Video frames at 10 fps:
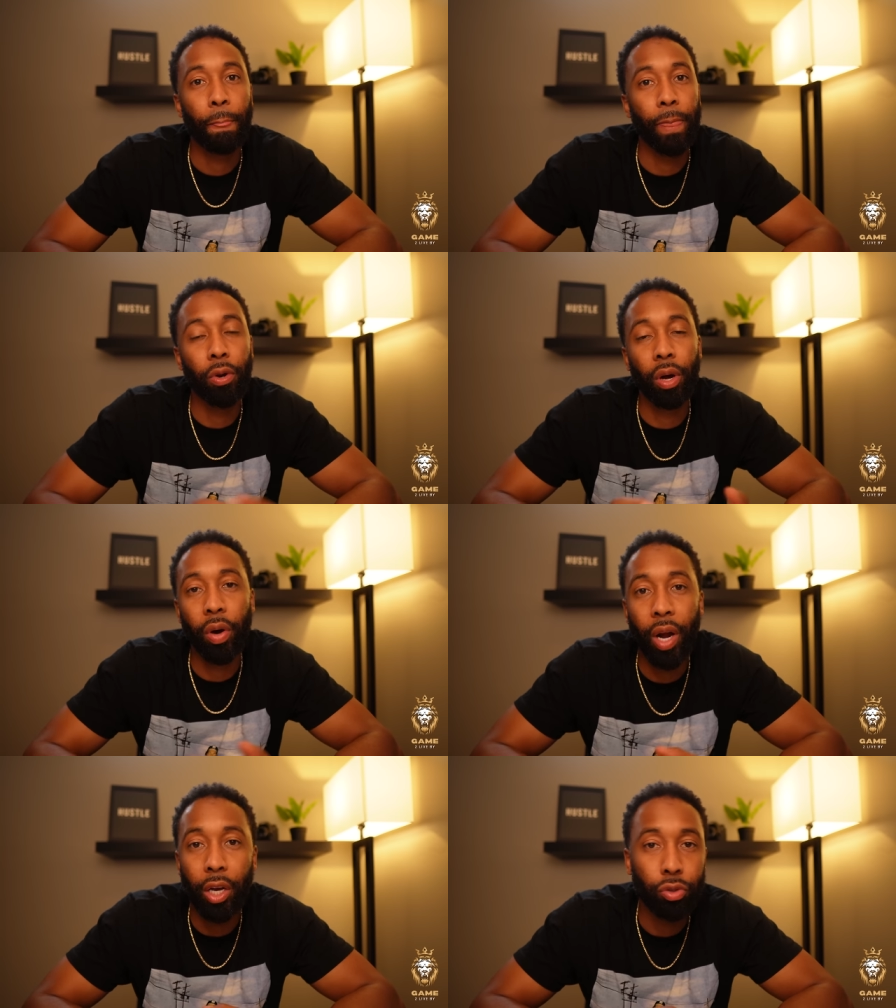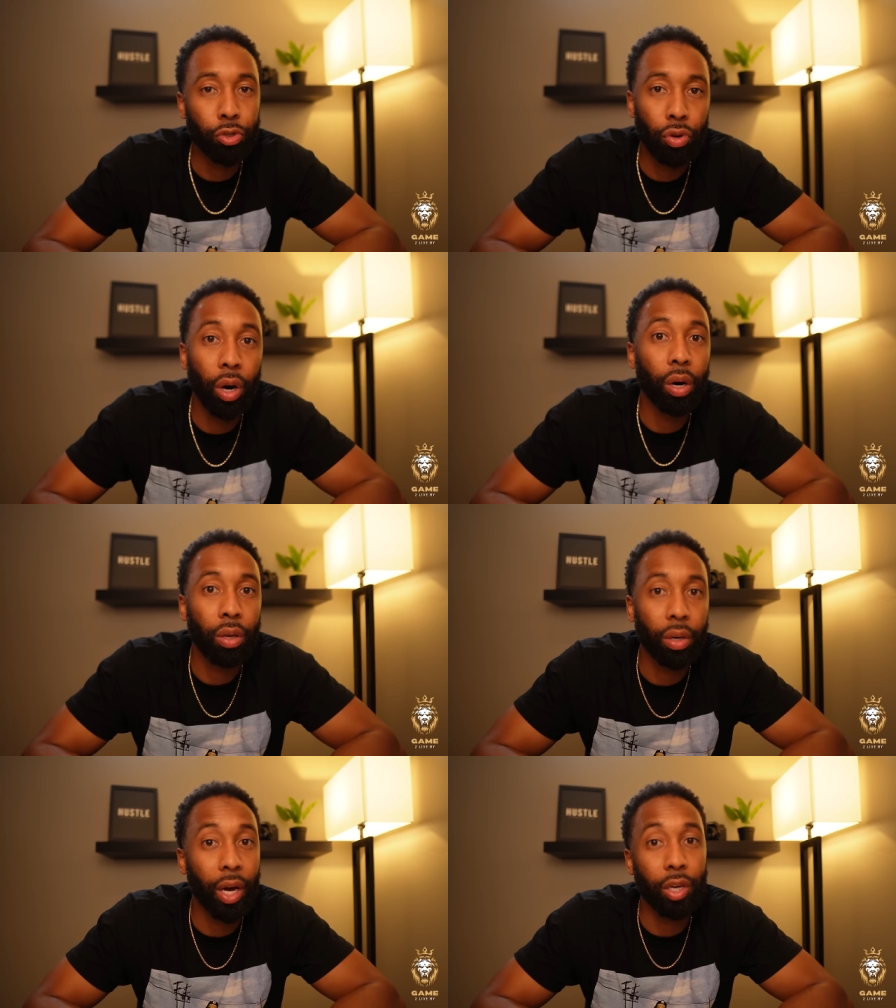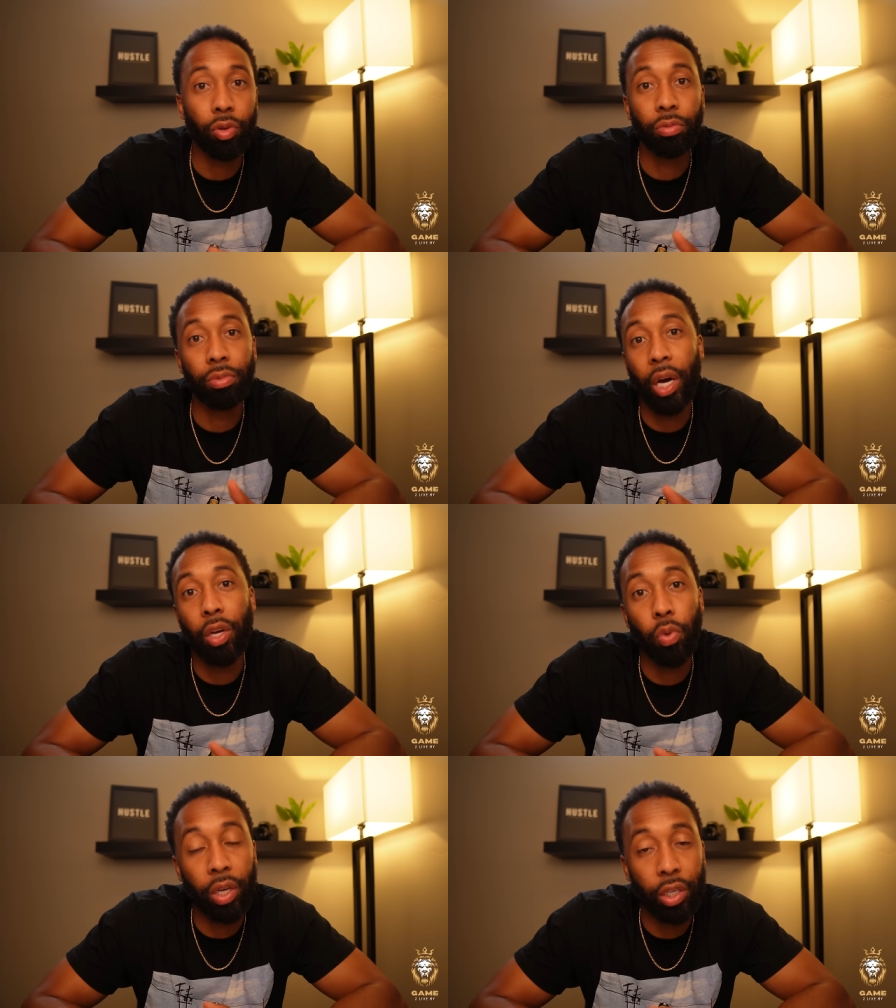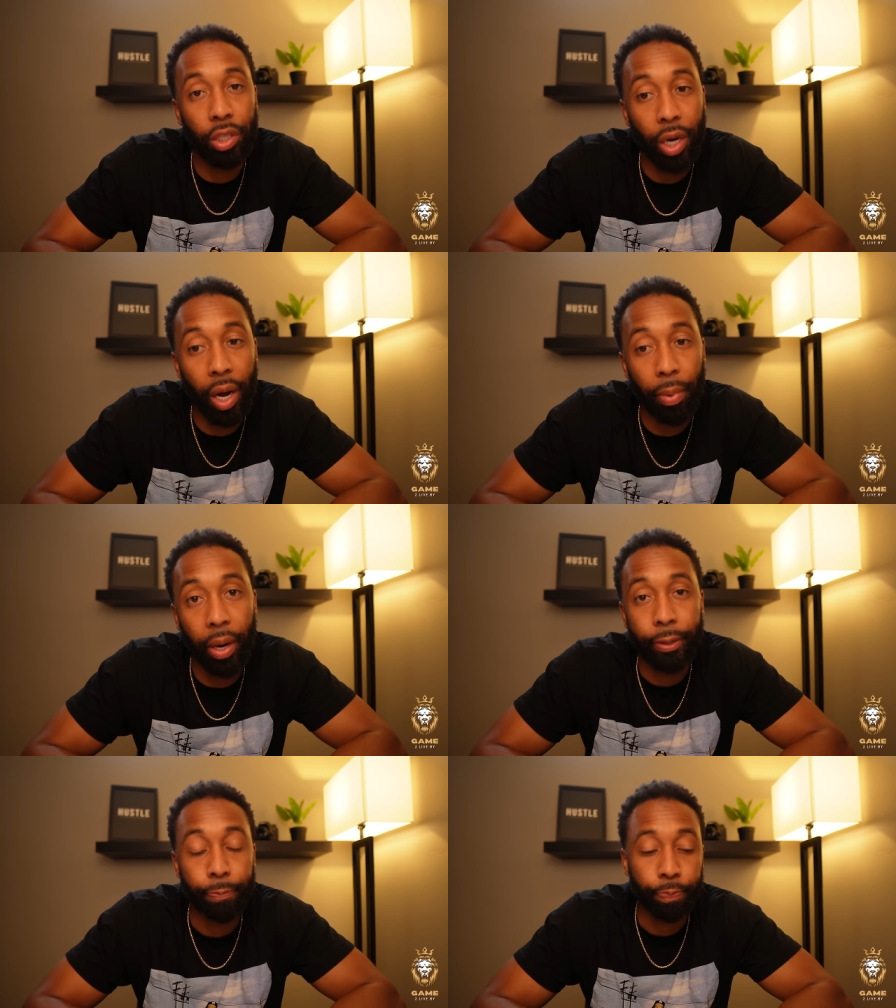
you know, now you're struggling. Now you now you want to get your job back.